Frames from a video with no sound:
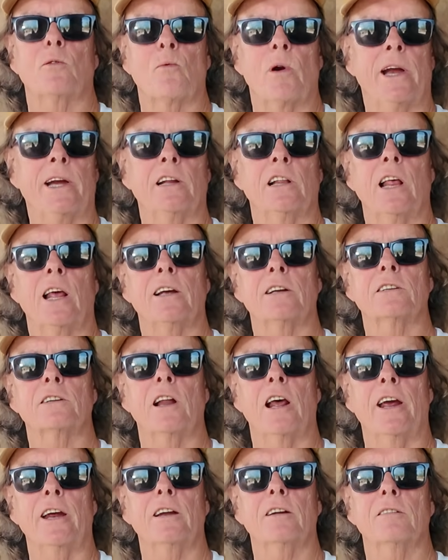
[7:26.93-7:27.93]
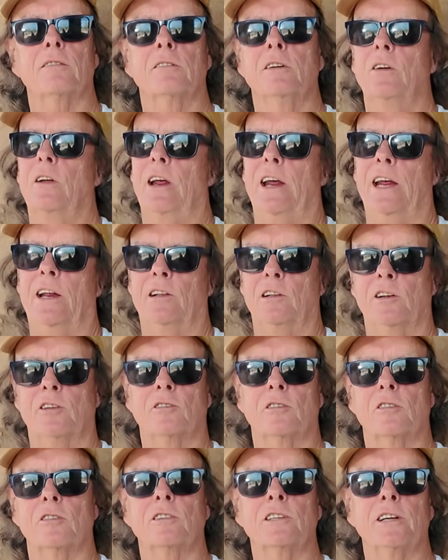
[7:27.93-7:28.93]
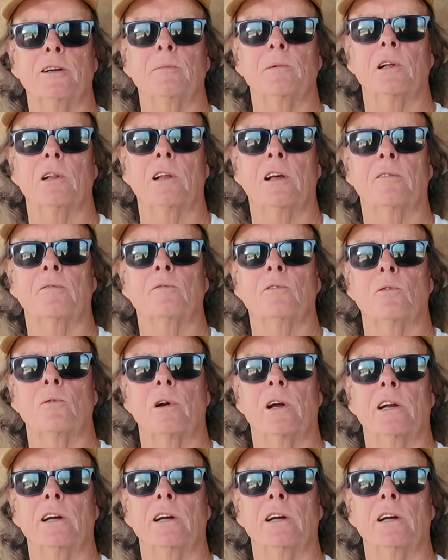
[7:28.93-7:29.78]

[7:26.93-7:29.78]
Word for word: it rained last night and lizards seem to love the